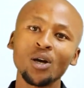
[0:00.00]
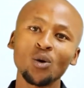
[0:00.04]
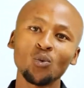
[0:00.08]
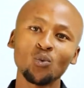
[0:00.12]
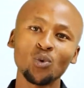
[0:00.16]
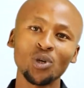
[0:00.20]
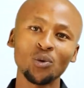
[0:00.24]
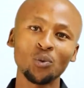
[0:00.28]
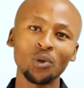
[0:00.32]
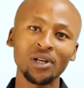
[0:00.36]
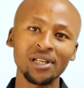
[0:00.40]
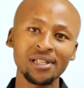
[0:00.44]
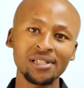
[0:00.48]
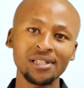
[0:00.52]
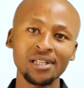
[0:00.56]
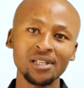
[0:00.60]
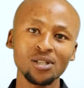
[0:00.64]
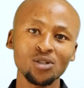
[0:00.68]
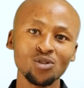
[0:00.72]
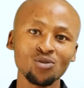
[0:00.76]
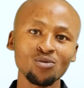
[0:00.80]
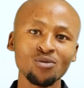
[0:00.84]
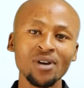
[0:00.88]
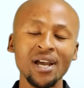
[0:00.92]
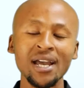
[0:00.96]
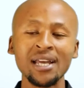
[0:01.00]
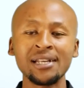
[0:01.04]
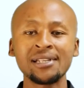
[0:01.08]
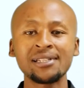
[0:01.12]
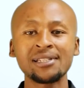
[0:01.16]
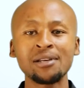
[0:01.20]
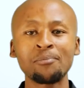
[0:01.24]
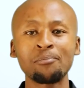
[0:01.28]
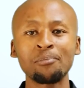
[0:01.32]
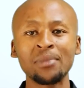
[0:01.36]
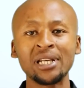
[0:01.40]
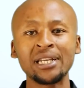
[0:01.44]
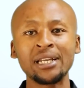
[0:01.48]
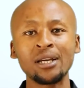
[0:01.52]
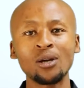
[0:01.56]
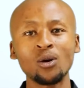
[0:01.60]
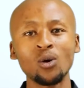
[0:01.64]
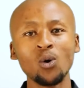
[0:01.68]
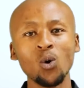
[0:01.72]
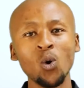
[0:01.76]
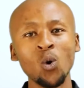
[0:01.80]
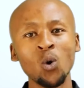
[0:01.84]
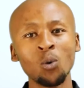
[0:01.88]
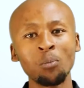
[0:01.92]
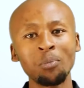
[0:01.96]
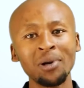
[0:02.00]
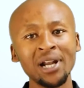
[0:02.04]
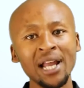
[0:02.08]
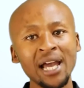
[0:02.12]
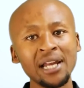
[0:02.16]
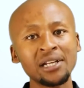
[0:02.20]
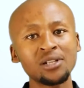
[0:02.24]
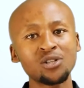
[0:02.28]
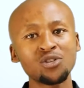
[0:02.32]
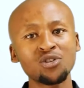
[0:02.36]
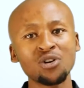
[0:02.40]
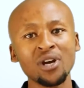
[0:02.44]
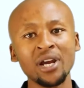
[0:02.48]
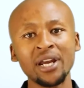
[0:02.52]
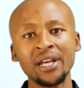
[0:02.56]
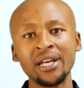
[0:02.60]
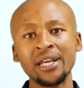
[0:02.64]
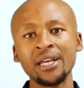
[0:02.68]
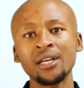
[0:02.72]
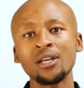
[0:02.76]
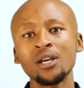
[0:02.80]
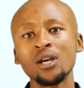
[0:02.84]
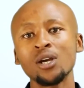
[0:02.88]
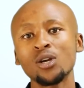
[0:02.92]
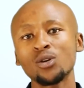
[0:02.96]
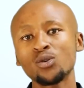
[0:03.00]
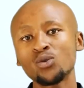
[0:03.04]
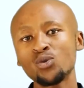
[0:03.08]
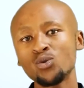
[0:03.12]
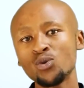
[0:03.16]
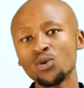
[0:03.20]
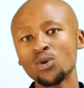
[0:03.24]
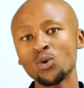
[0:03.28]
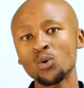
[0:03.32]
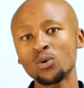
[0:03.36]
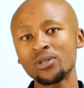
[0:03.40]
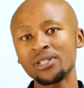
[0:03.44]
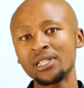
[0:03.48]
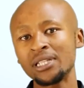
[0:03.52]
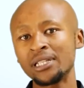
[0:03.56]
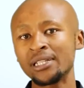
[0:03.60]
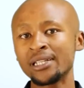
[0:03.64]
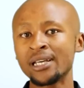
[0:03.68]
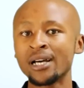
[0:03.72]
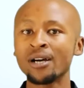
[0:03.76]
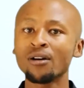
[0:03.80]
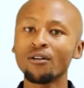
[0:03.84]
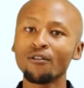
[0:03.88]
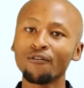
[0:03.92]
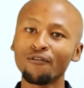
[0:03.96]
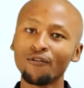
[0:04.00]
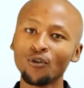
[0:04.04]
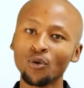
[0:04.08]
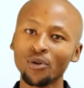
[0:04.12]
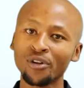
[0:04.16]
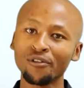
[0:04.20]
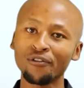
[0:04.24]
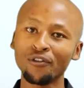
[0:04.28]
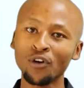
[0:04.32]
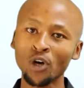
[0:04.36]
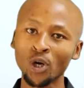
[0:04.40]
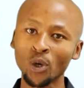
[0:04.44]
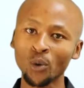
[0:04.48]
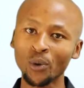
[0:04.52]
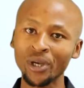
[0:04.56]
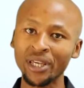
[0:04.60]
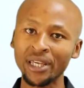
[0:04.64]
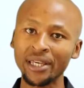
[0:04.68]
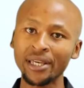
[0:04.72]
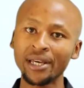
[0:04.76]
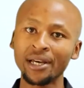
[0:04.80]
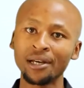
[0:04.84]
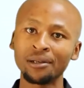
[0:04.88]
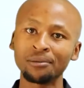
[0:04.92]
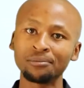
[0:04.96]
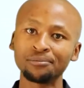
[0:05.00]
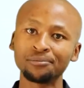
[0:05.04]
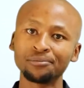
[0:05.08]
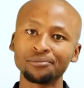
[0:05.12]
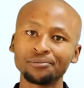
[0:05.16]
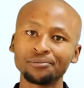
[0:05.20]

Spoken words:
We will assist you in submitting all planned training to your SETA for the following year.